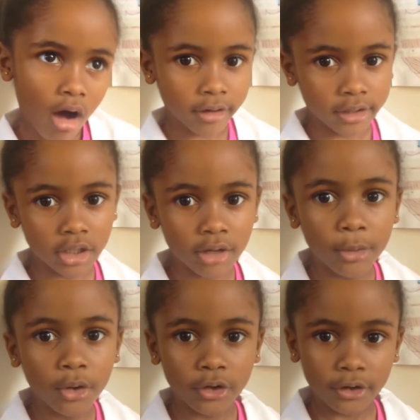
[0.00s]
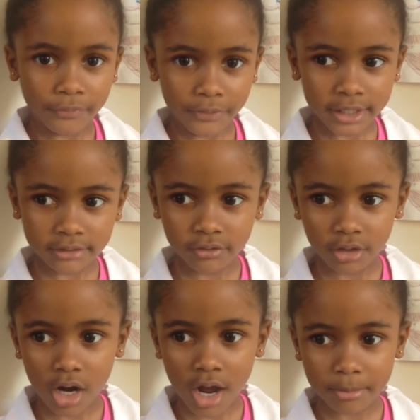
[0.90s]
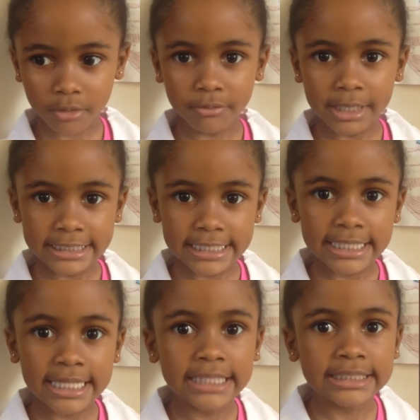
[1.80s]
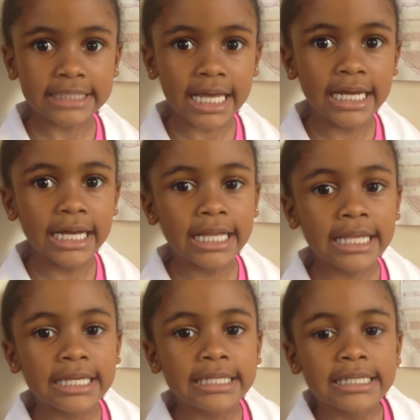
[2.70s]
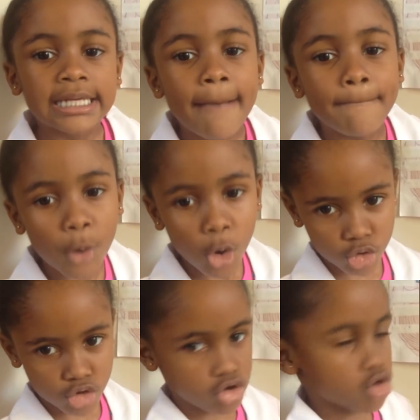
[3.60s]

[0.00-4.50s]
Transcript: oculomotor. It's for your eye movement. That's a motor